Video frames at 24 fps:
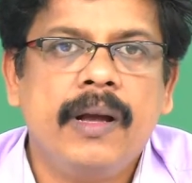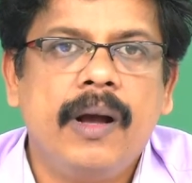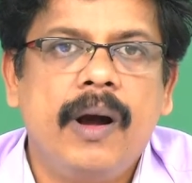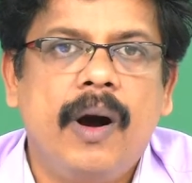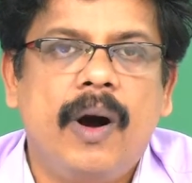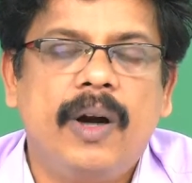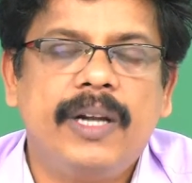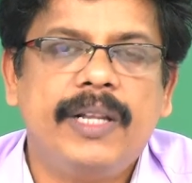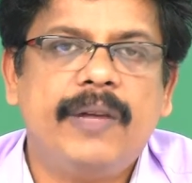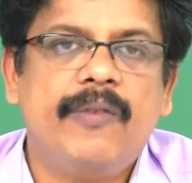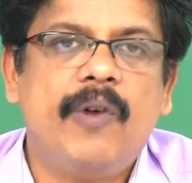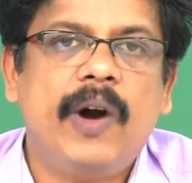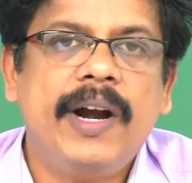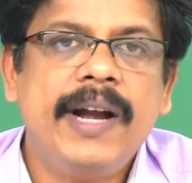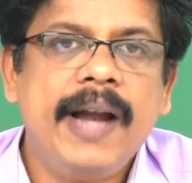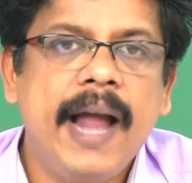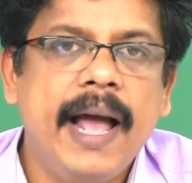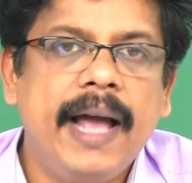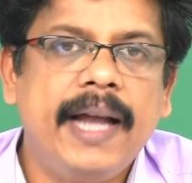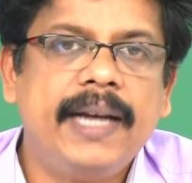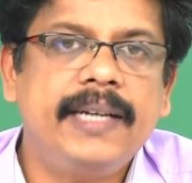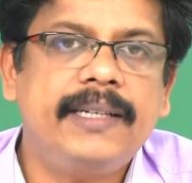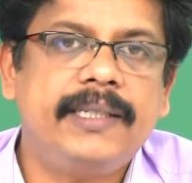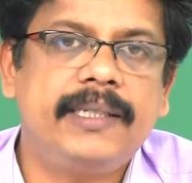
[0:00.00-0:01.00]
On the one
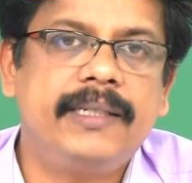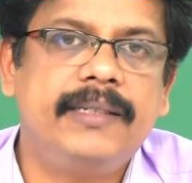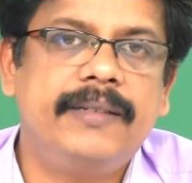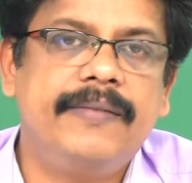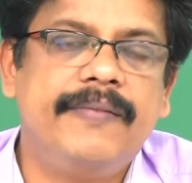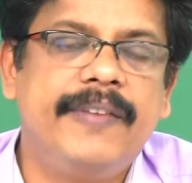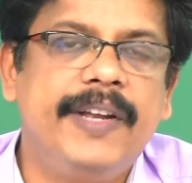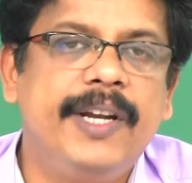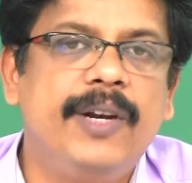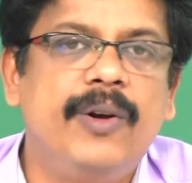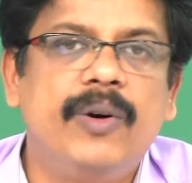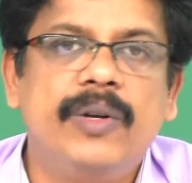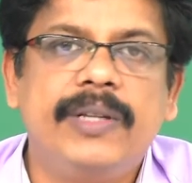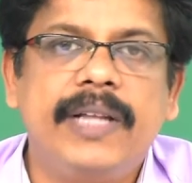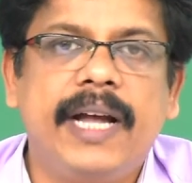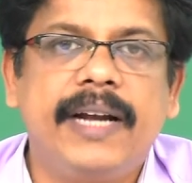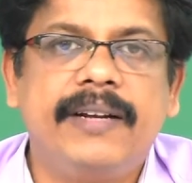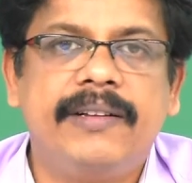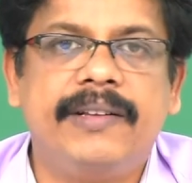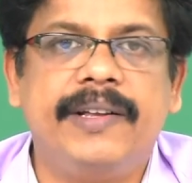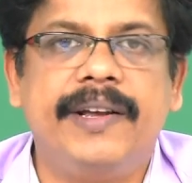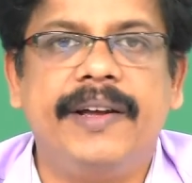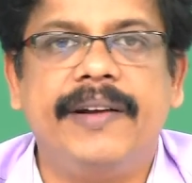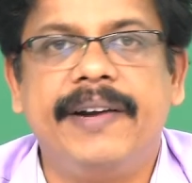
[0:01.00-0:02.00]
hand, we know
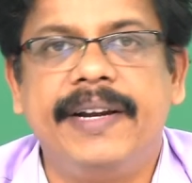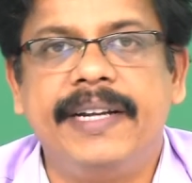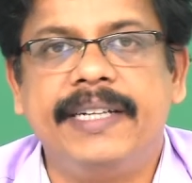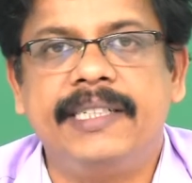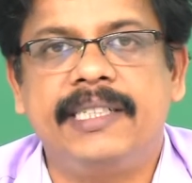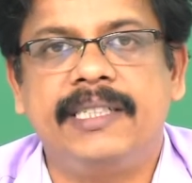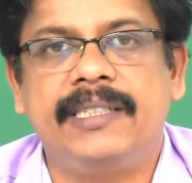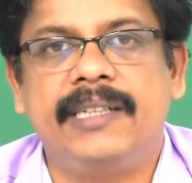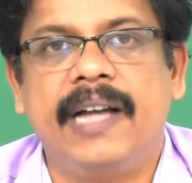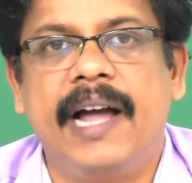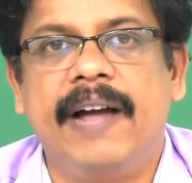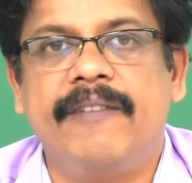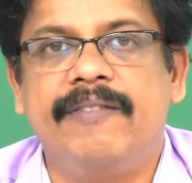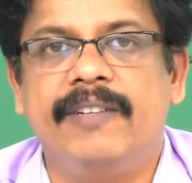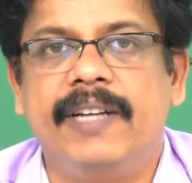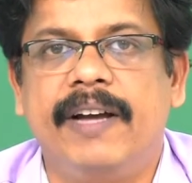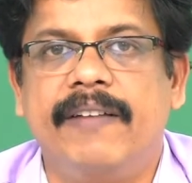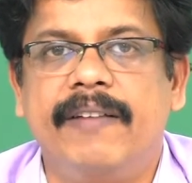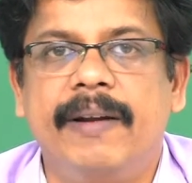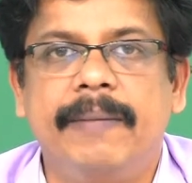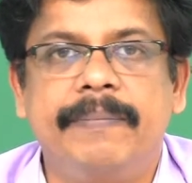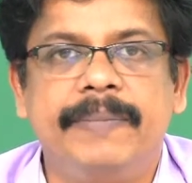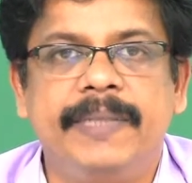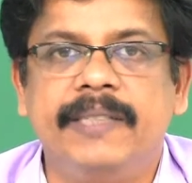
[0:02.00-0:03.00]
that theories have
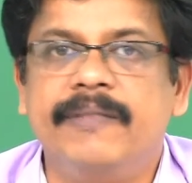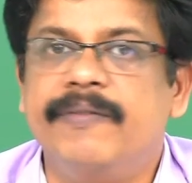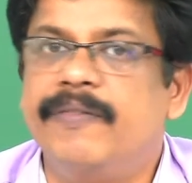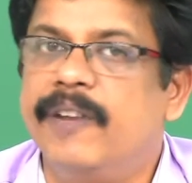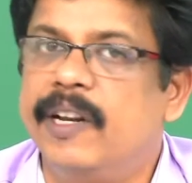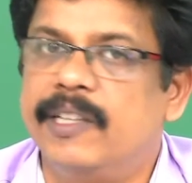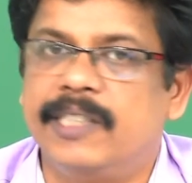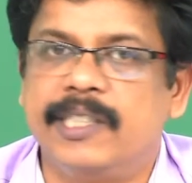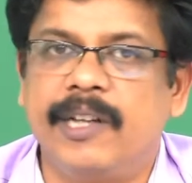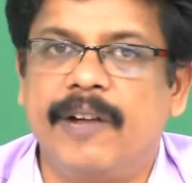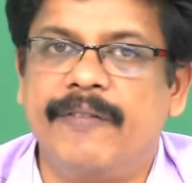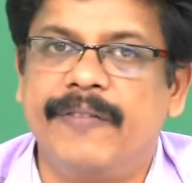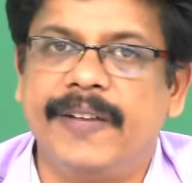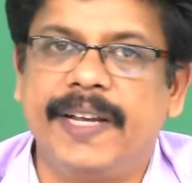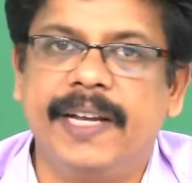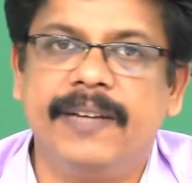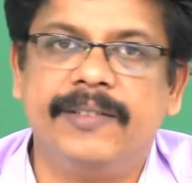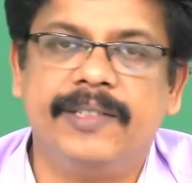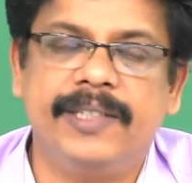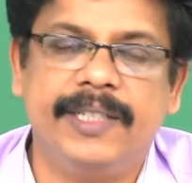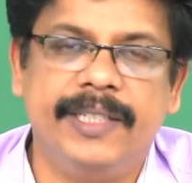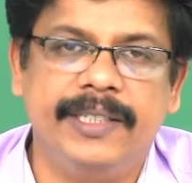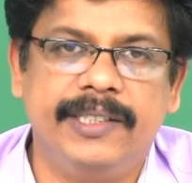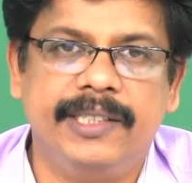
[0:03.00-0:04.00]
developed in philosophical
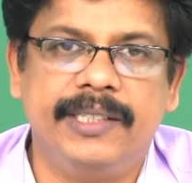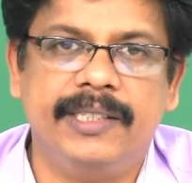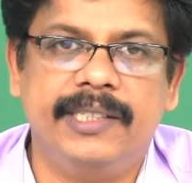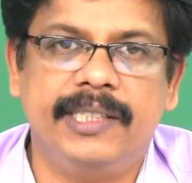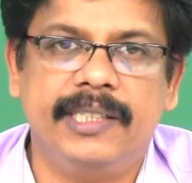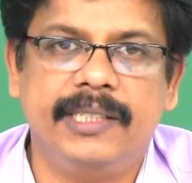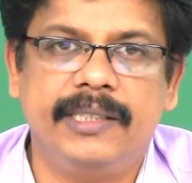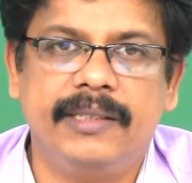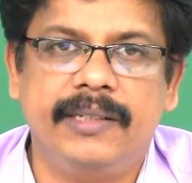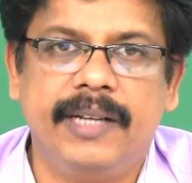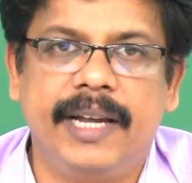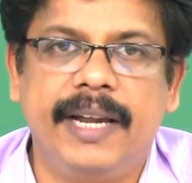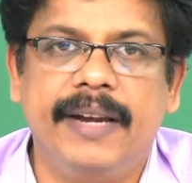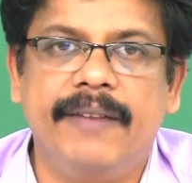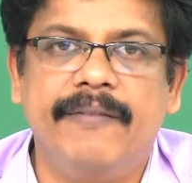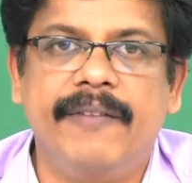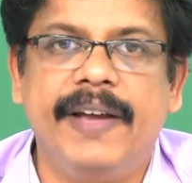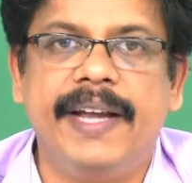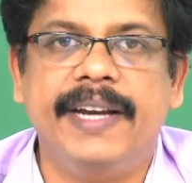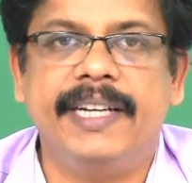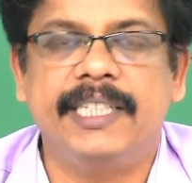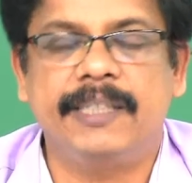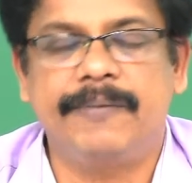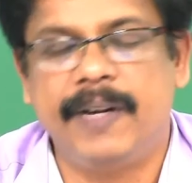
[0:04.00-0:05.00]
traditions, in
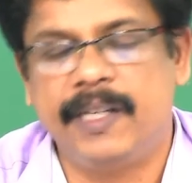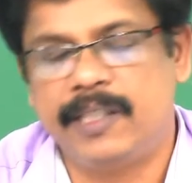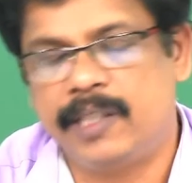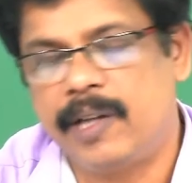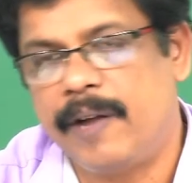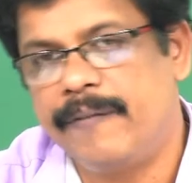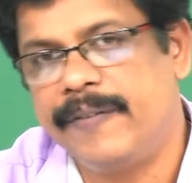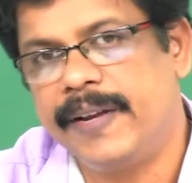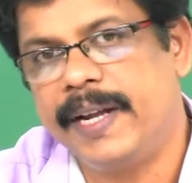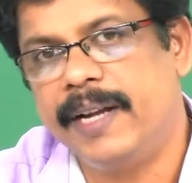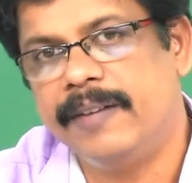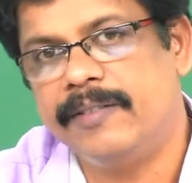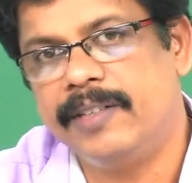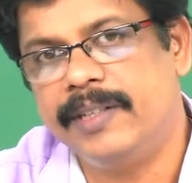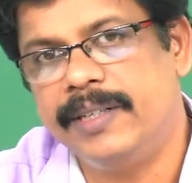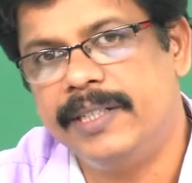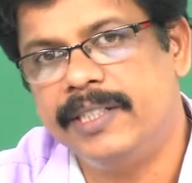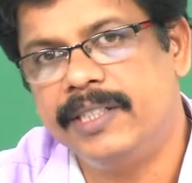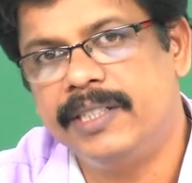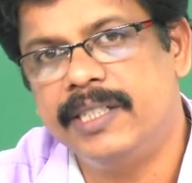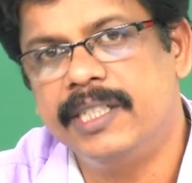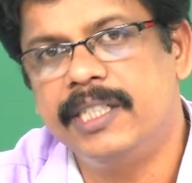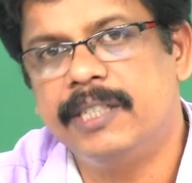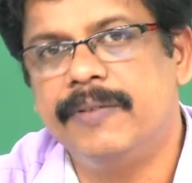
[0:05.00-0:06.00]
various philosophical
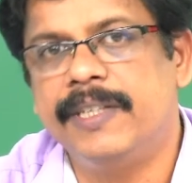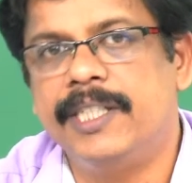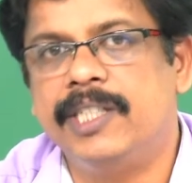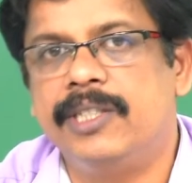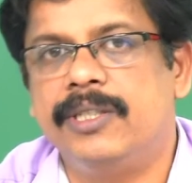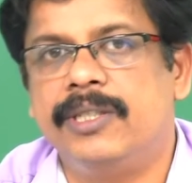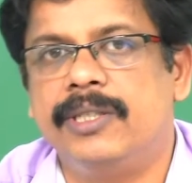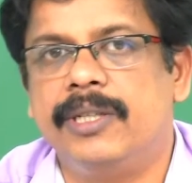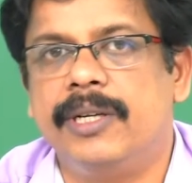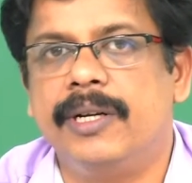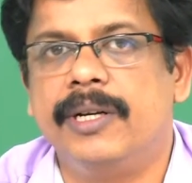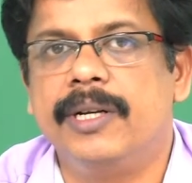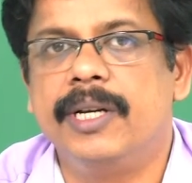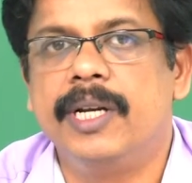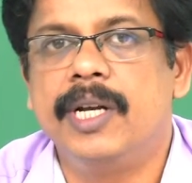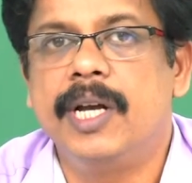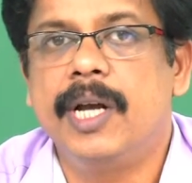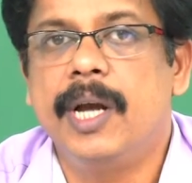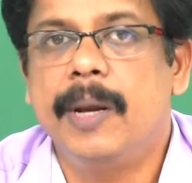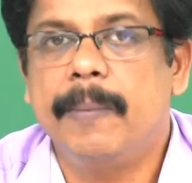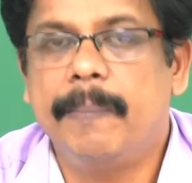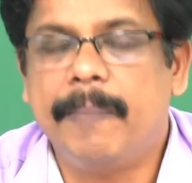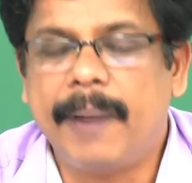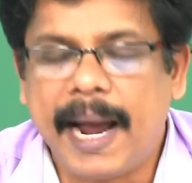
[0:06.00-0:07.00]
traditions, which
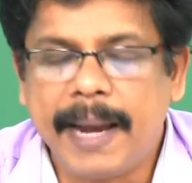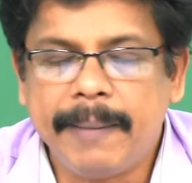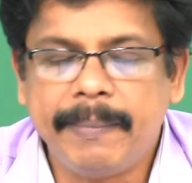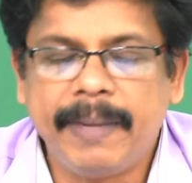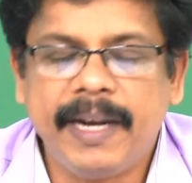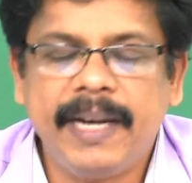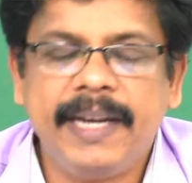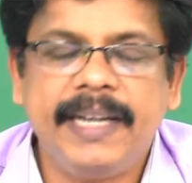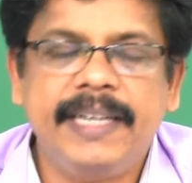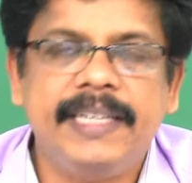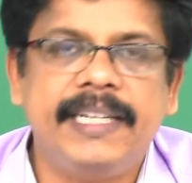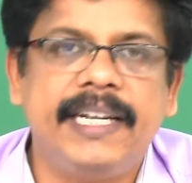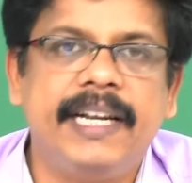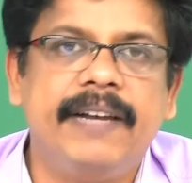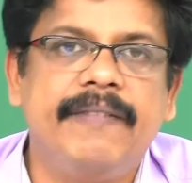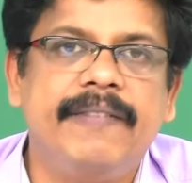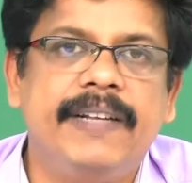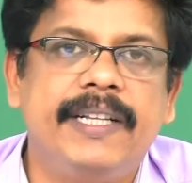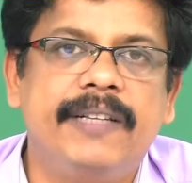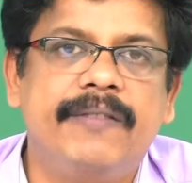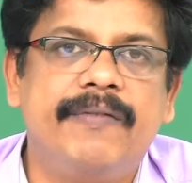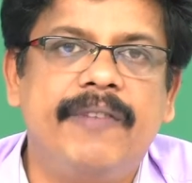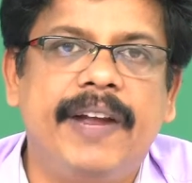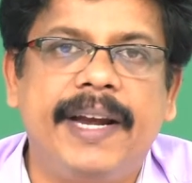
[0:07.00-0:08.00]
primarily deal
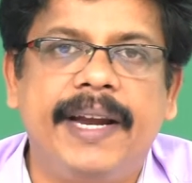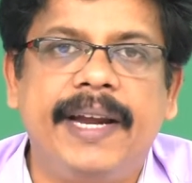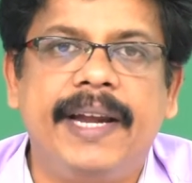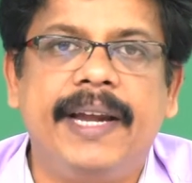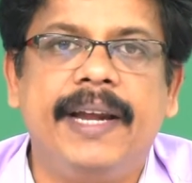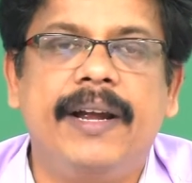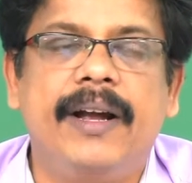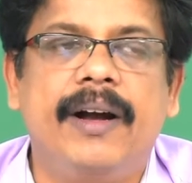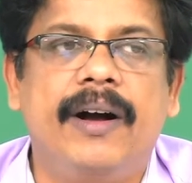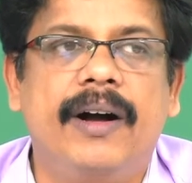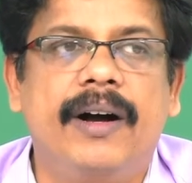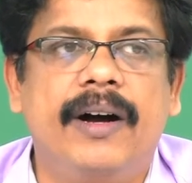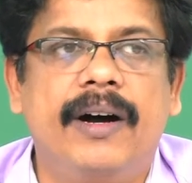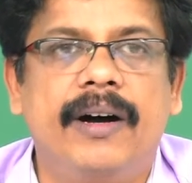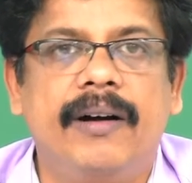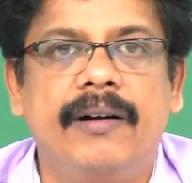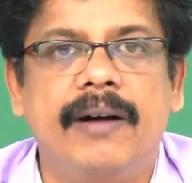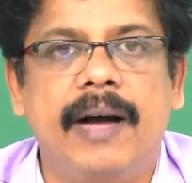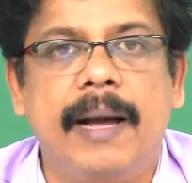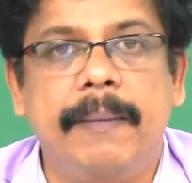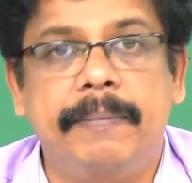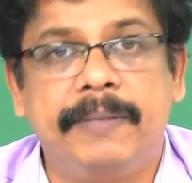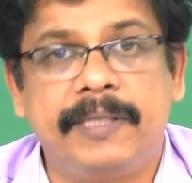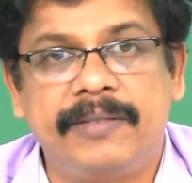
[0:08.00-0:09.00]
with very
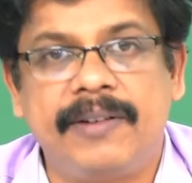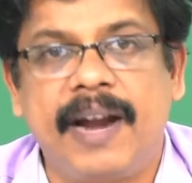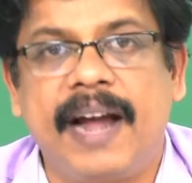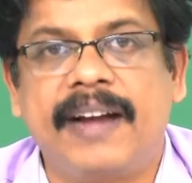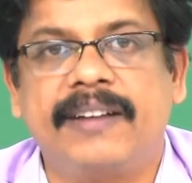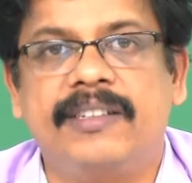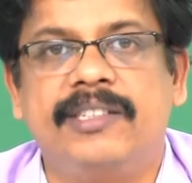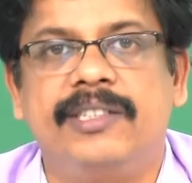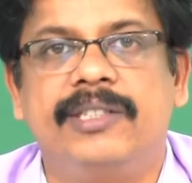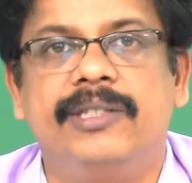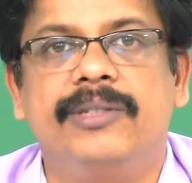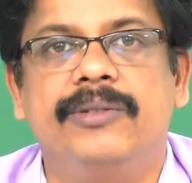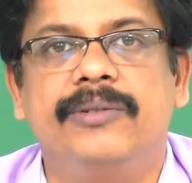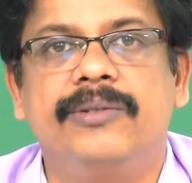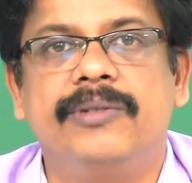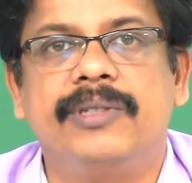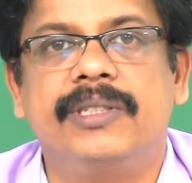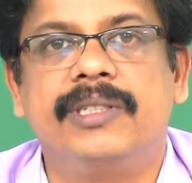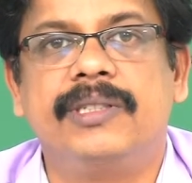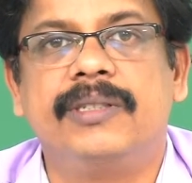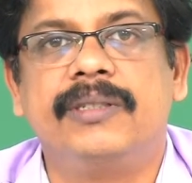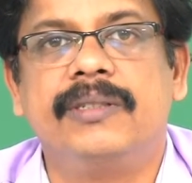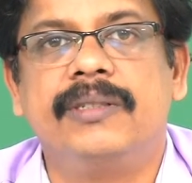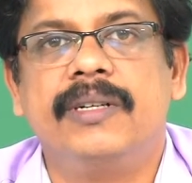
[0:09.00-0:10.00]
abstract
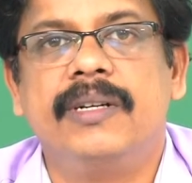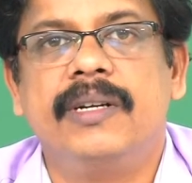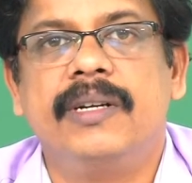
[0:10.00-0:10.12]
issues,